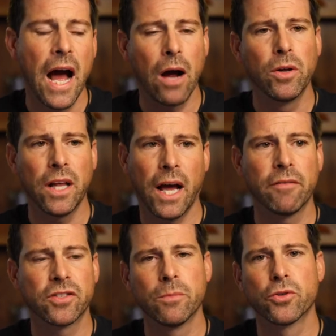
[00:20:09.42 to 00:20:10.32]
I will
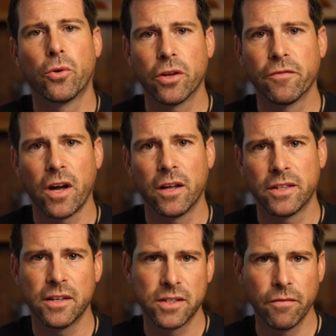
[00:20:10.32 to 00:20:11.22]
have some sort of
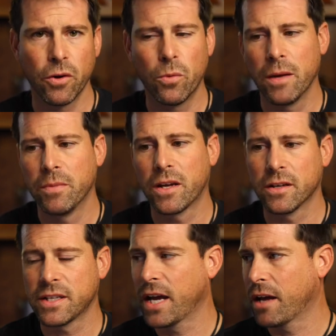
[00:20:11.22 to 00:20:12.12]
contest giveaway
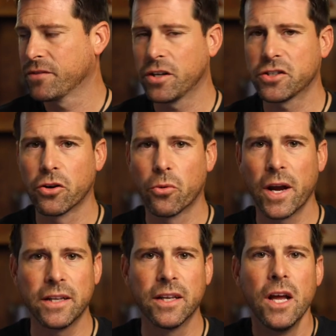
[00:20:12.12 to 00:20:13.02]
because I have such a
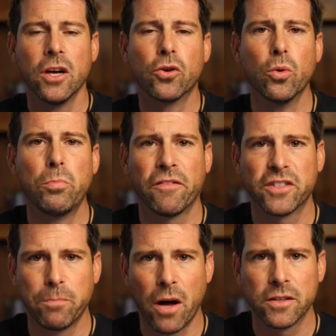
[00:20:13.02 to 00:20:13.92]
great group of
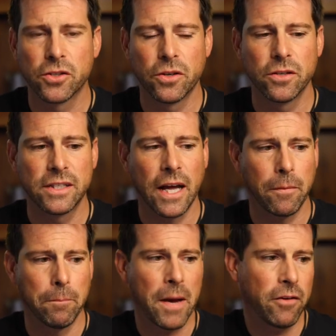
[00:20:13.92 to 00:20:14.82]
sponsors
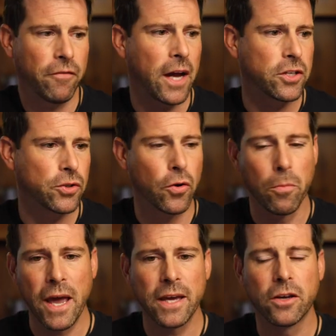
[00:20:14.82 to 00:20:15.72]
that manufacture or
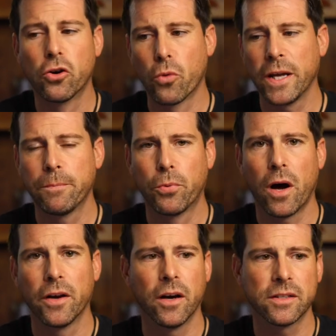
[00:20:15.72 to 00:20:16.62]
make great
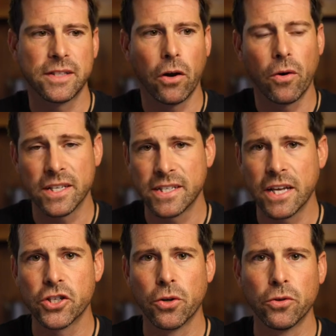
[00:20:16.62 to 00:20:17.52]
products that are
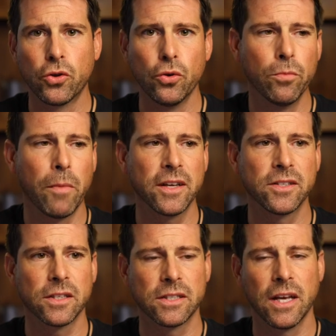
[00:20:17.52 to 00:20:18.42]
essential to my
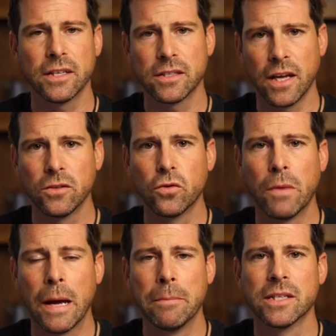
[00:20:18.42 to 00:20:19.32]
success and to
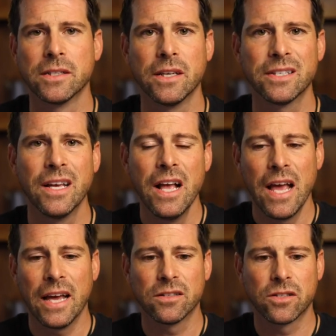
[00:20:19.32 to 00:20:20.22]
my business.
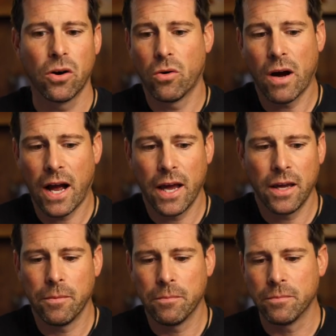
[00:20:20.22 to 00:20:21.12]
And so I